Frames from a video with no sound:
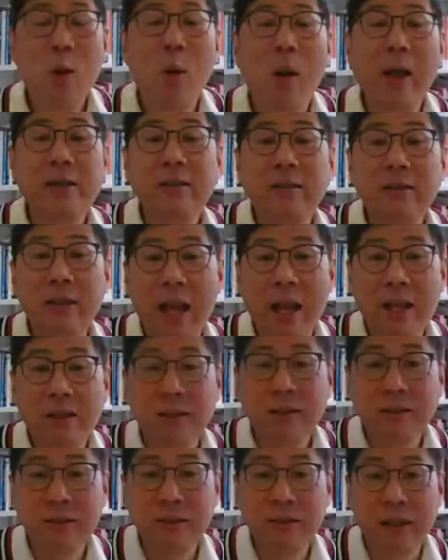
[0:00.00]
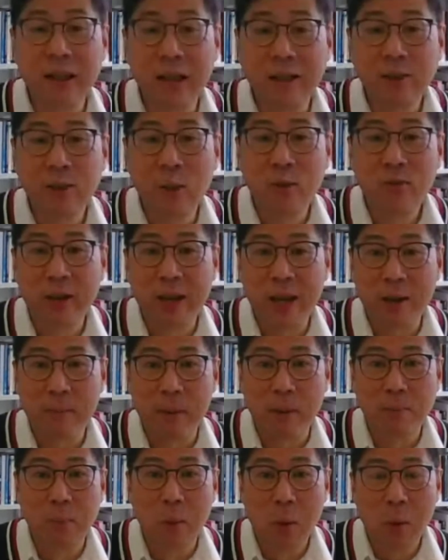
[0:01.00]
No, and don't forget
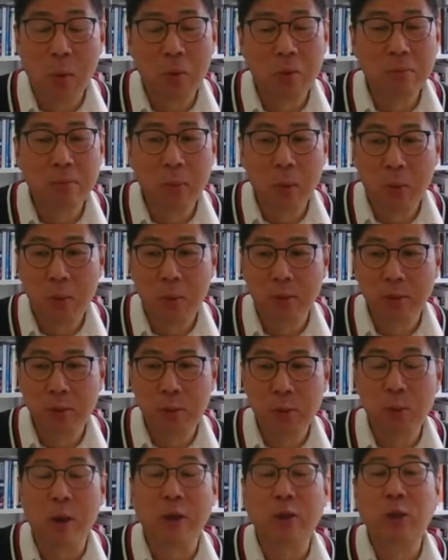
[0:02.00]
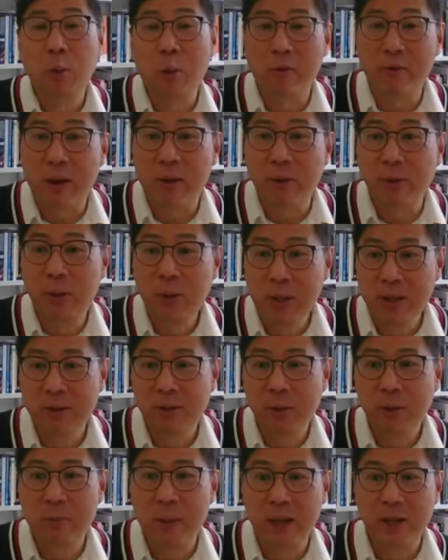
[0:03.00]
about Mo. Two of our
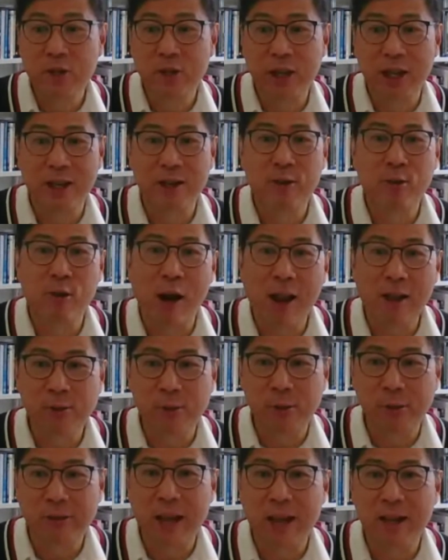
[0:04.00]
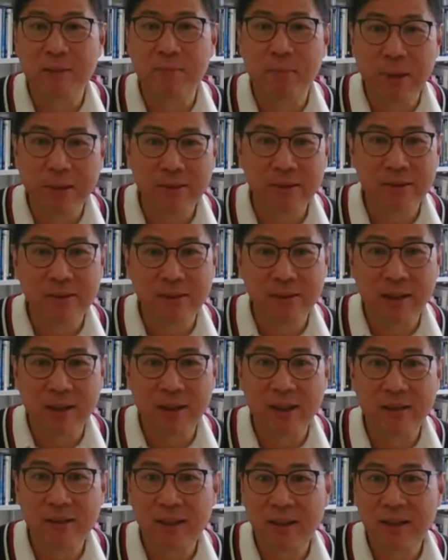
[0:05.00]
students who managed to get a grant to start a business,
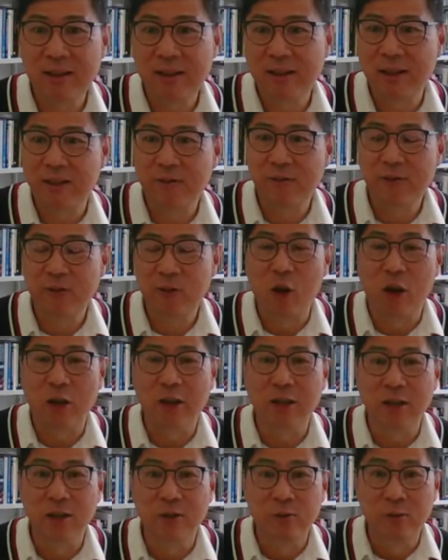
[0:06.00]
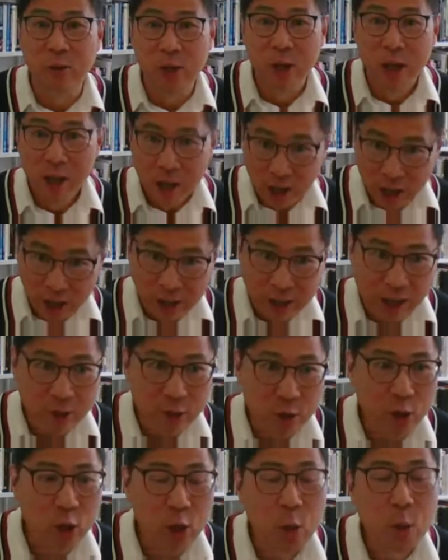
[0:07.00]
and then suddenly they've got
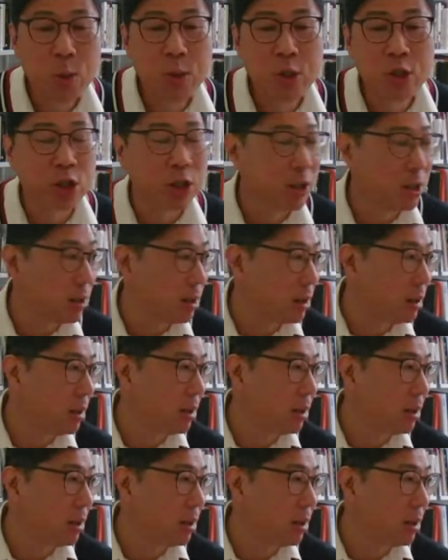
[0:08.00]
another huge